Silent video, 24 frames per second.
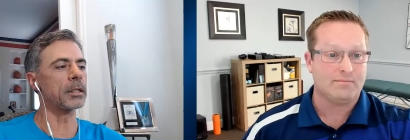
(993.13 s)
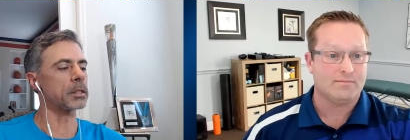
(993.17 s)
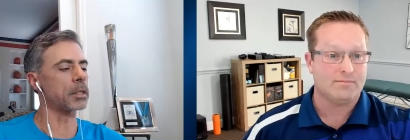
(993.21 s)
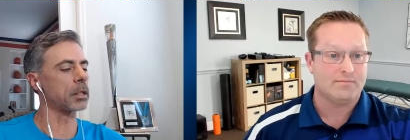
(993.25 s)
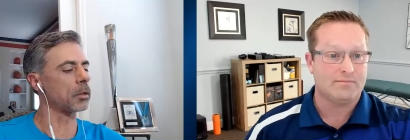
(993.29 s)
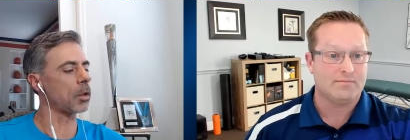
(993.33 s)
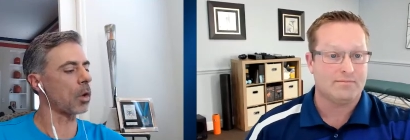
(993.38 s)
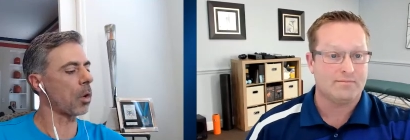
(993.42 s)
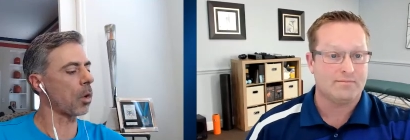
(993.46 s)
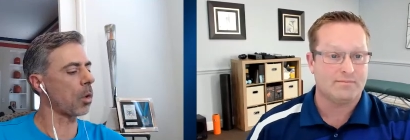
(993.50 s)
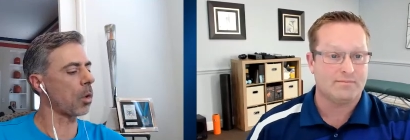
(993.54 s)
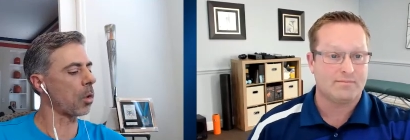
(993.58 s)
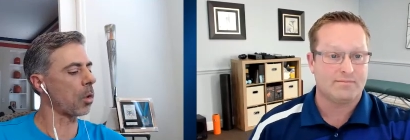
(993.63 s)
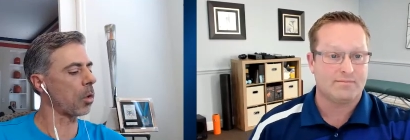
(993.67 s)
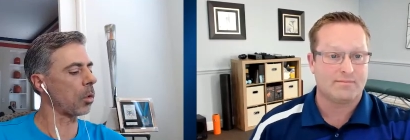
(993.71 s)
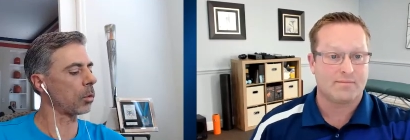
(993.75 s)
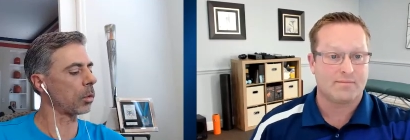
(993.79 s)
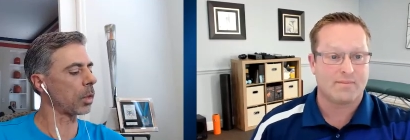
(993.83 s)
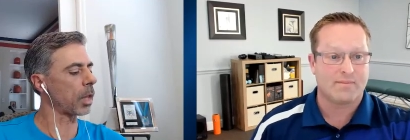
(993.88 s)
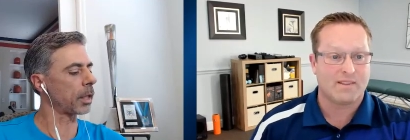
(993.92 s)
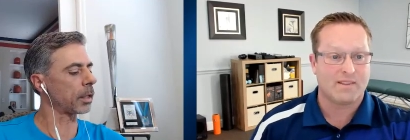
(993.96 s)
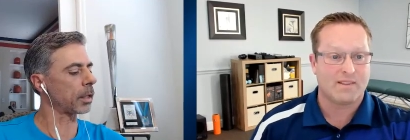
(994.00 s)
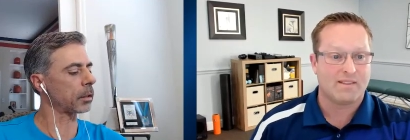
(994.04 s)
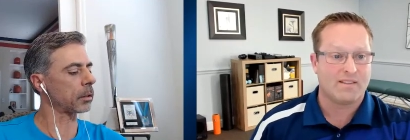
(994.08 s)
Speaker 1: into the
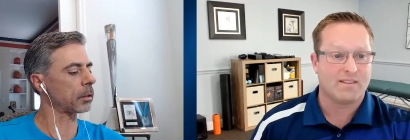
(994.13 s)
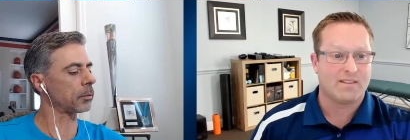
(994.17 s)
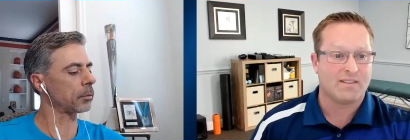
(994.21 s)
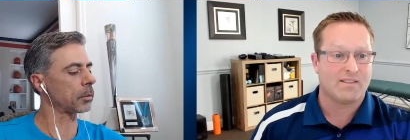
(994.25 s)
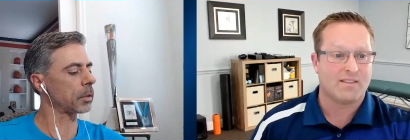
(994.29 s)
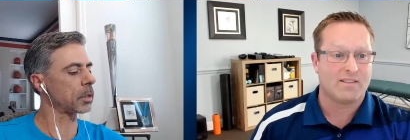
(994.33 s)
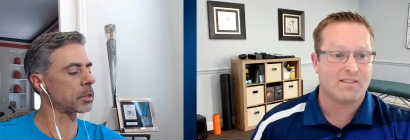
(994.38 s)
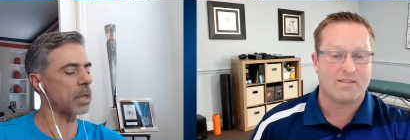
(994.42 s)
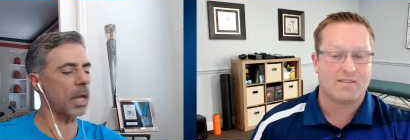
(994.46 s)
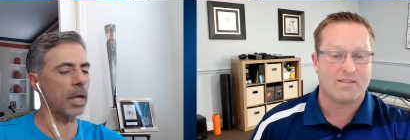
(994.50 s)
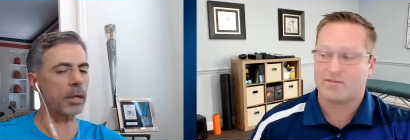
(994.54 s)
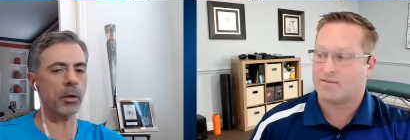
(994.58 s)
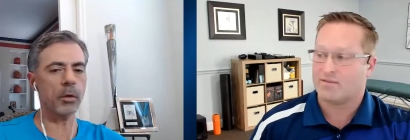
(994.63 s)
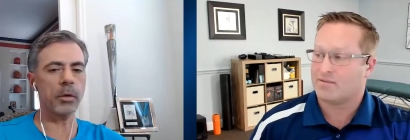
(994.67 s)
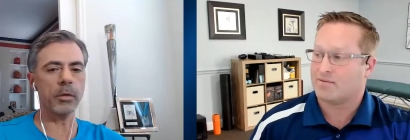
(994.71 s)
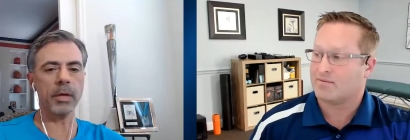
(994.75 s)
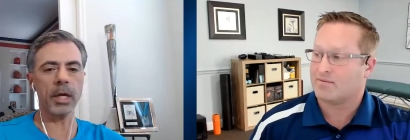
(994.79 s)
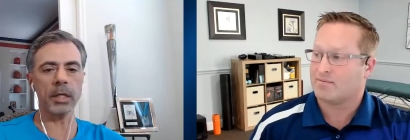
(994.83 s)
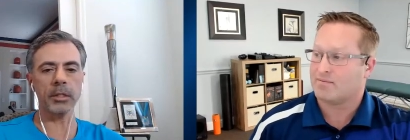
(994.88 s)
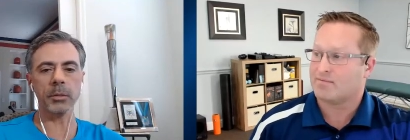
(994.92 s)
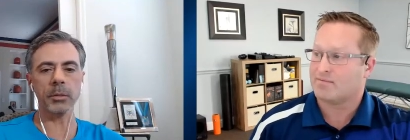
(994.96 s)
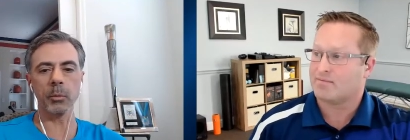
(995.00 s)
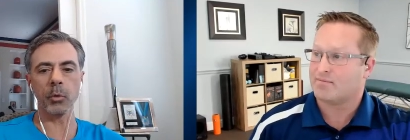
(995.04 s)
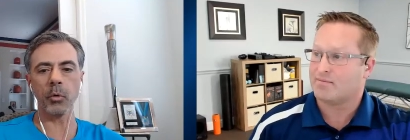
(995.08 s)
whole like because i know you have
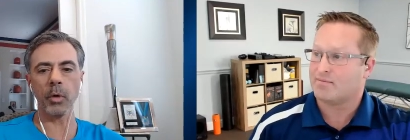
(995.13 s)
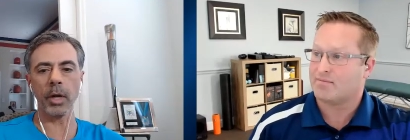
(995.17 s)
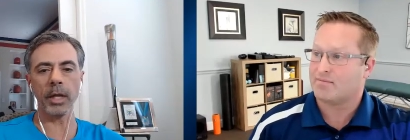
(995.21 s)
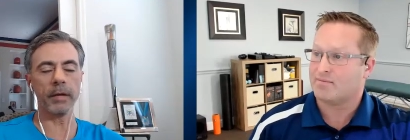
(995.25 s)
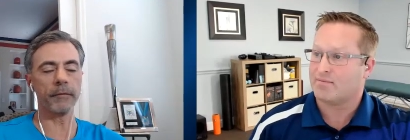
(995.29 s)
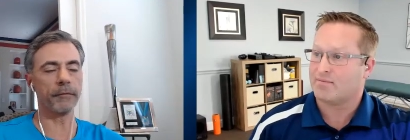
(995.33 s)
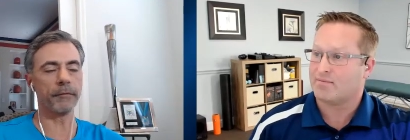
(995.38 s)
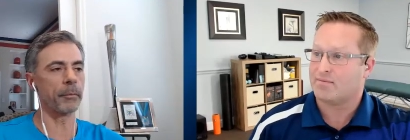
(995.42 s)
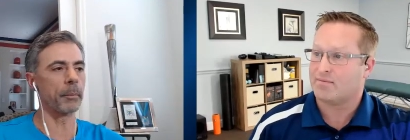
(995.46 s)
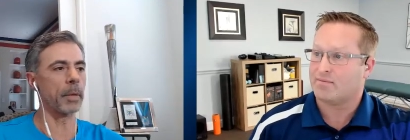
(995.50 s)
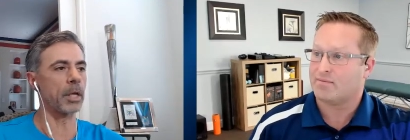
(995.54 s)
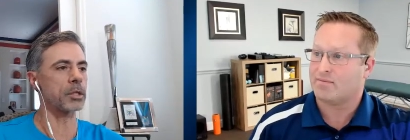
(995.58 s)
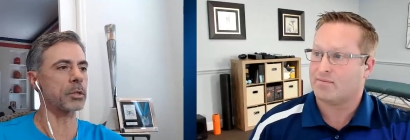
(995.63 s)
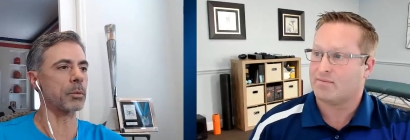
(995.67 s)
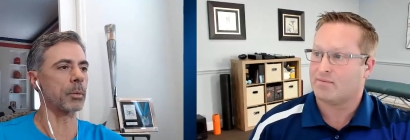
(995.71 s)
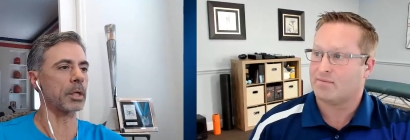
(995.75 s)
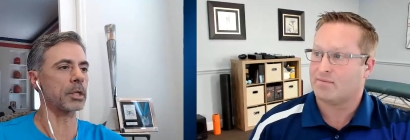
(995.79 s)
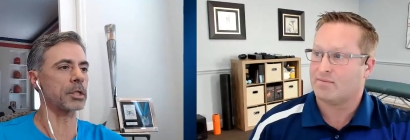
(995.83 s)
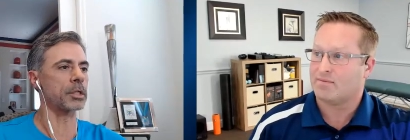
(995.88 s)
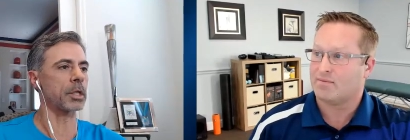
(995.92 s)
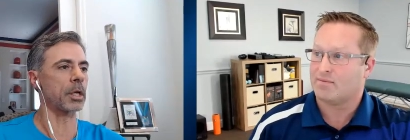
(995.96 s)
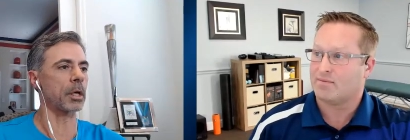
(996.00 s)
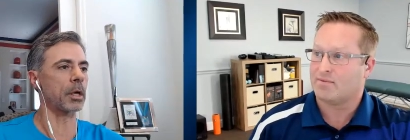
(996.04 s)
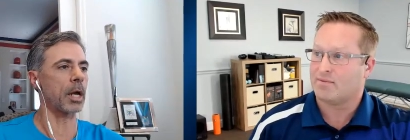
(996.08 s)
got some great information you
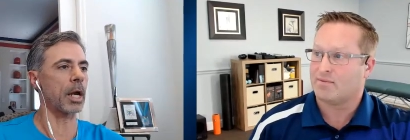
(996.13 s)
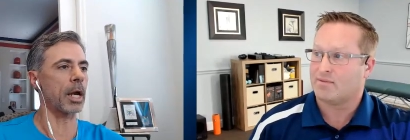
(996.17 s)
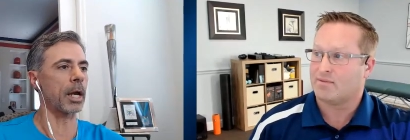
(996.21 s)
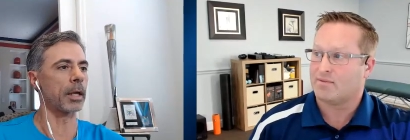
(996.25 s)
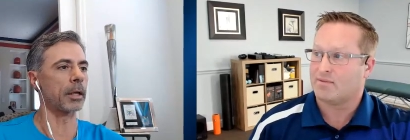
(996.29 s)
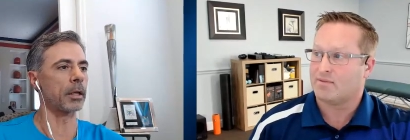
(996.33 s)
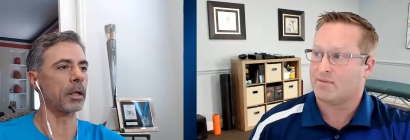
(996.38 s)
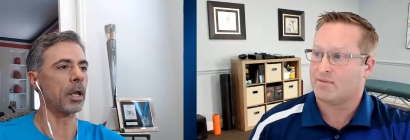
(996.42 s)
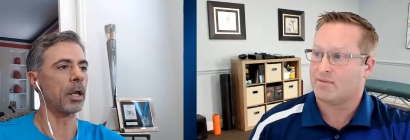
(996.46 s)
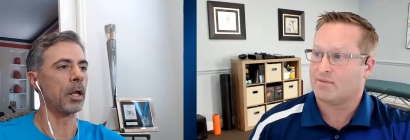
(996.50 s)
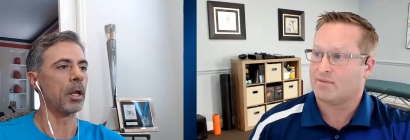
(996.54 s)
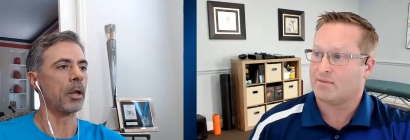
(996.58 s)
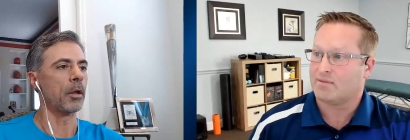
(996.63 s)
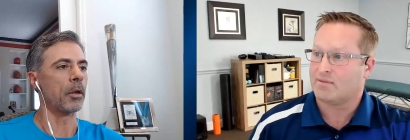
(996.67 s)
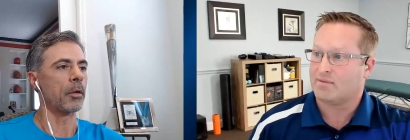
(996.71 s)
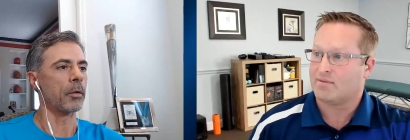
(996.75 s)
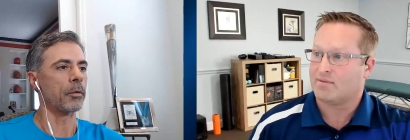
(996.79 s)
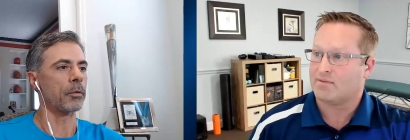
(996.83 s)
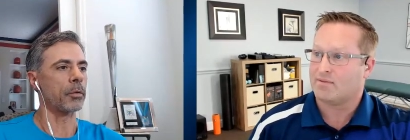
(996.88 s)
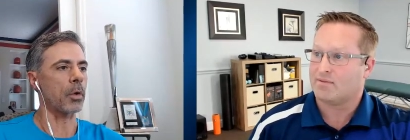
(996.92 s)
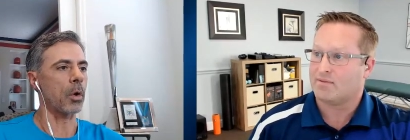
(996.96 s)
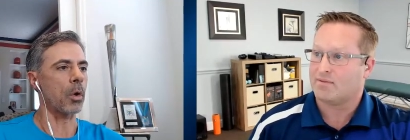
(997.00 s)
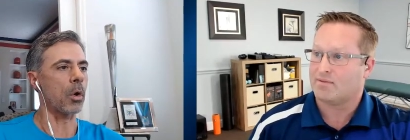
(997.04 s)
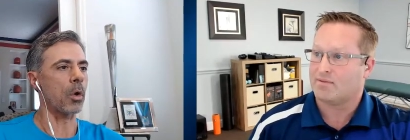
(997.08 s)
want to share on
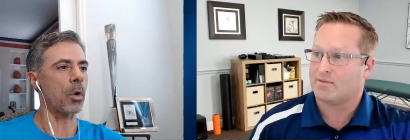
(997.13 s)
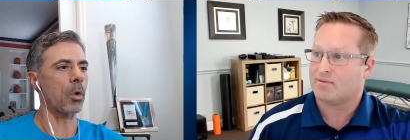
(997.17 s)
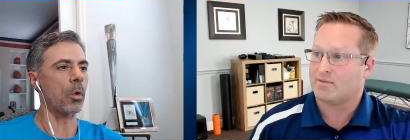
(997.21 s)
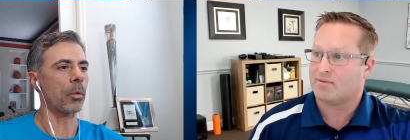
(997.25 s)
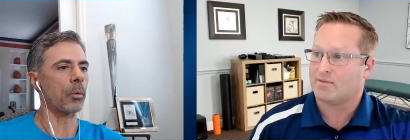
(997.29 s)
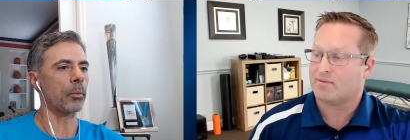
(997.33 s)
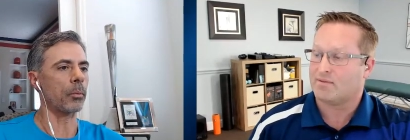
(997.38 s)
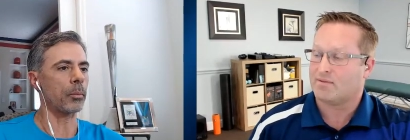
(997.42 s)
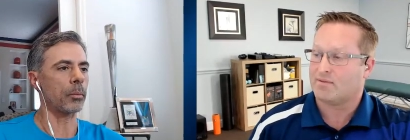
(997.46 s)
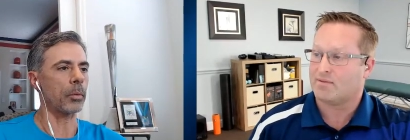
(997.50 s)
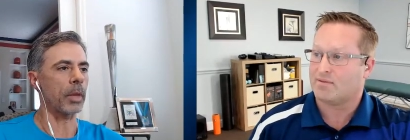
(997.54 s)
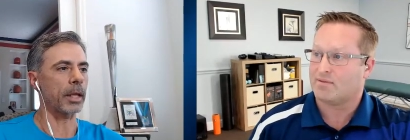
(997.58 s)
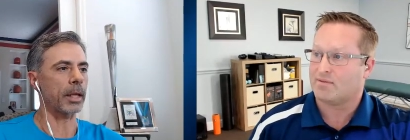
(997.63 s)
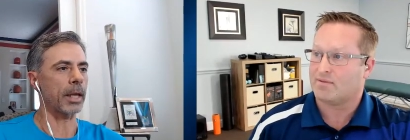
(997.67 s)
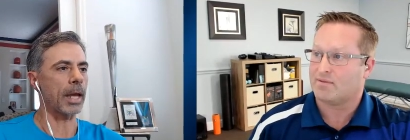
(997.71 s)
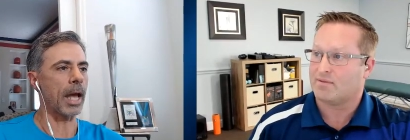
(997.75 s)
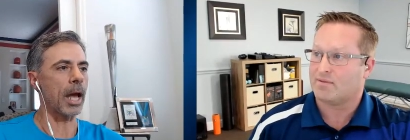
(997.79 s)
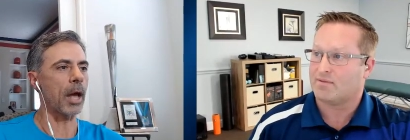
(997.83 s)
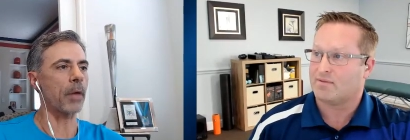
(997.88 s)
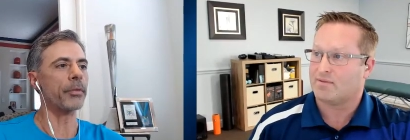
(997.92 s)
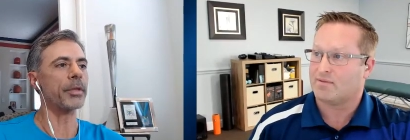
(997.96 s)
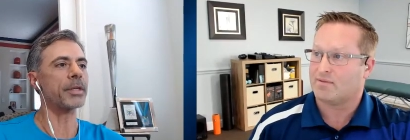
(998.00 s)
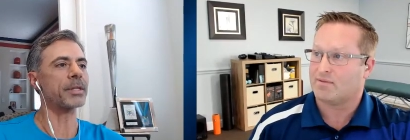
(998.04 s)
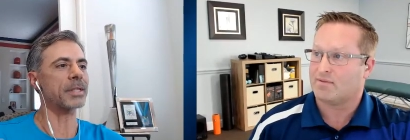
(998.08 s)
the whole like
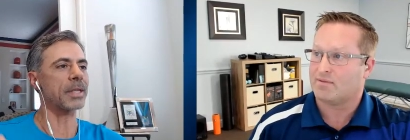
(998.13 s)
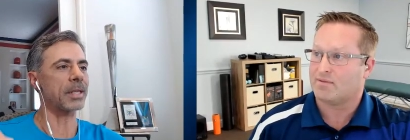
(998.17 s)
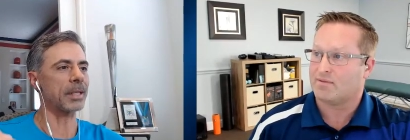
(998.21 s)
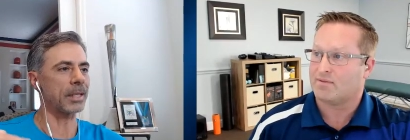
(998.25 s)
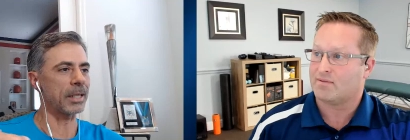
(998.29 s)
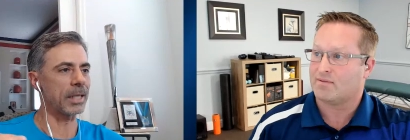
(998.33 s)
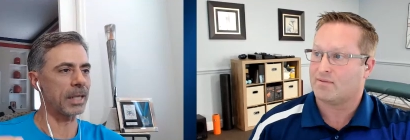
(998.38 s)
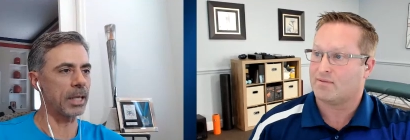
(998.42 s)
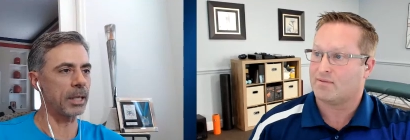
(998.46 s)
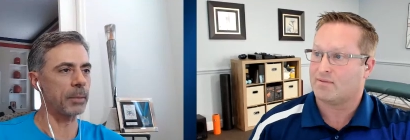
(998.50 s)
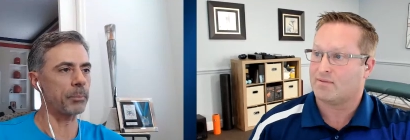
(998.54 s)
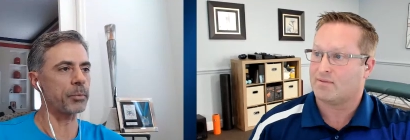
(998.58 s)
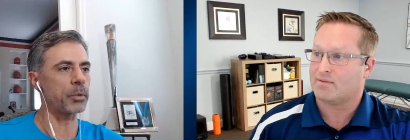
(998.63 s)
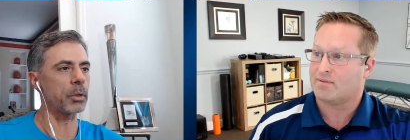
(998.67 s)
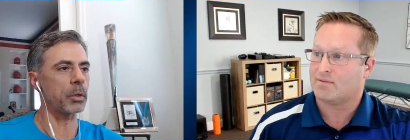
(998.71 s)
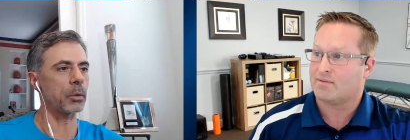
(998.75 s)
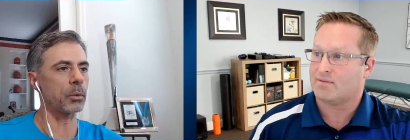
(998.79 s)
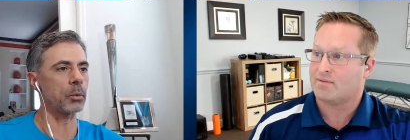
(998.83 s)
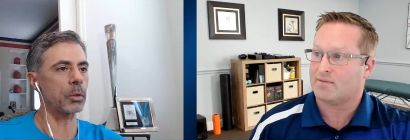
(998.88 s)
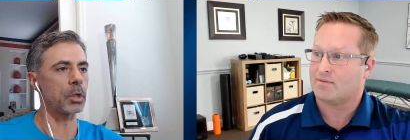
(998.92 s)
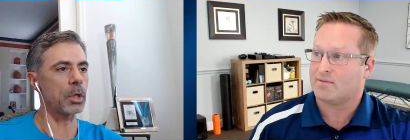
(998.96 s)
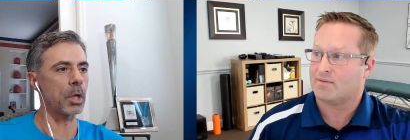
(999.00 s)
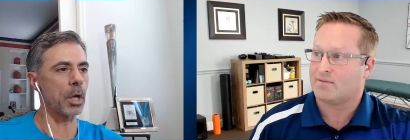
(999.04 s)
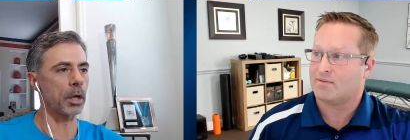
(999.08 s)
how this can keep
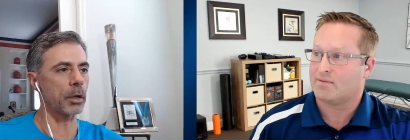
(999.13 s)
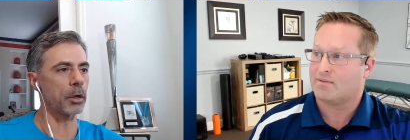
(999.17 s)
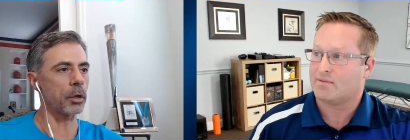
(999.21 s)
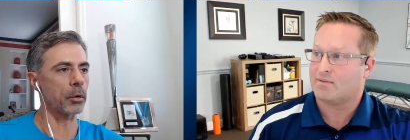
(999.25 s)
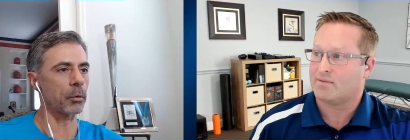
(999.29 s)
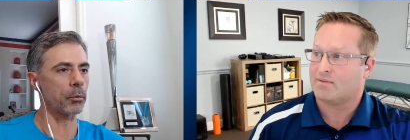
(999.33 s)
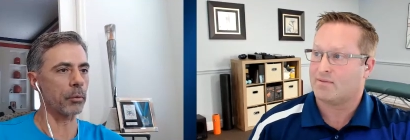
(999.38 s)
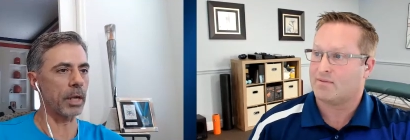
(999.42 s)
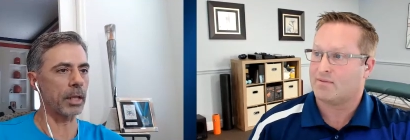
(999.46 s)
you younger